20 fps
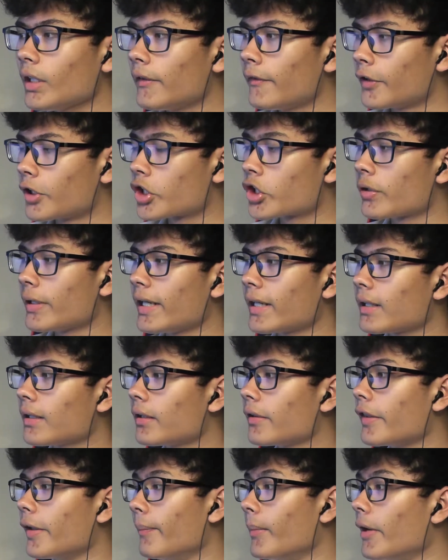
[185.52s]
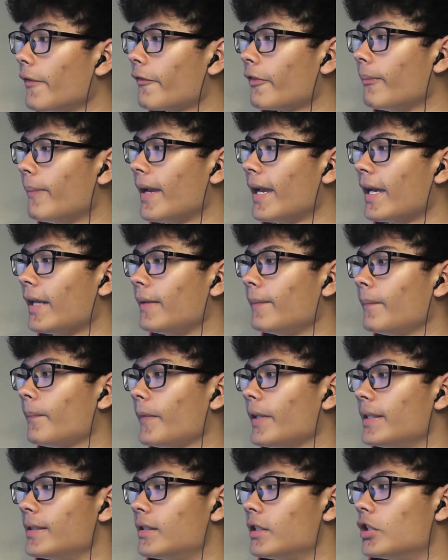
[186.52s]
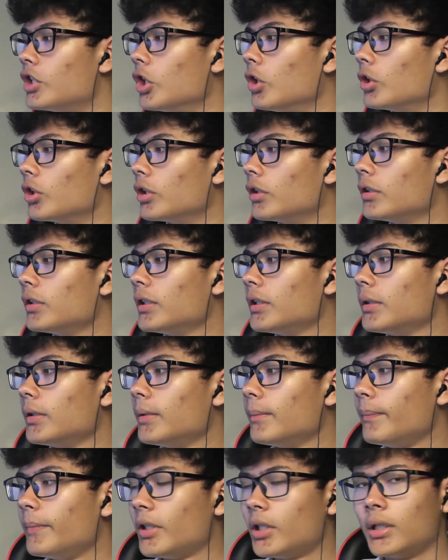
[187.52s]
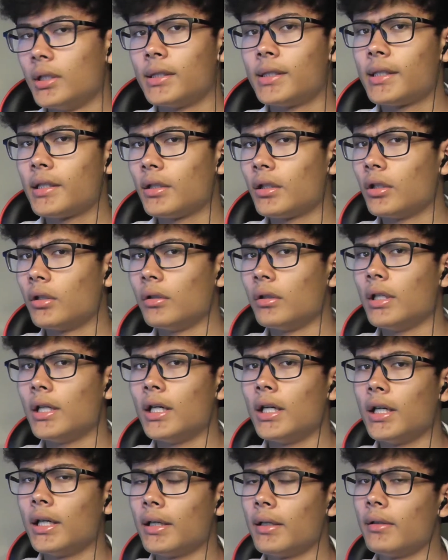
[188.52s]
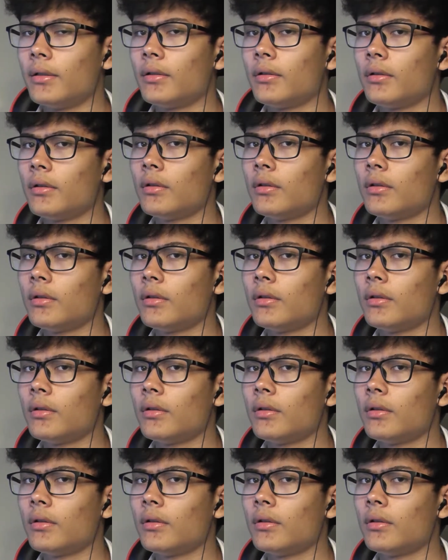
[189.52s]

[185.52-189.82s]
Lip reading: For Shrek, the Muffin Man is the donor because, do you know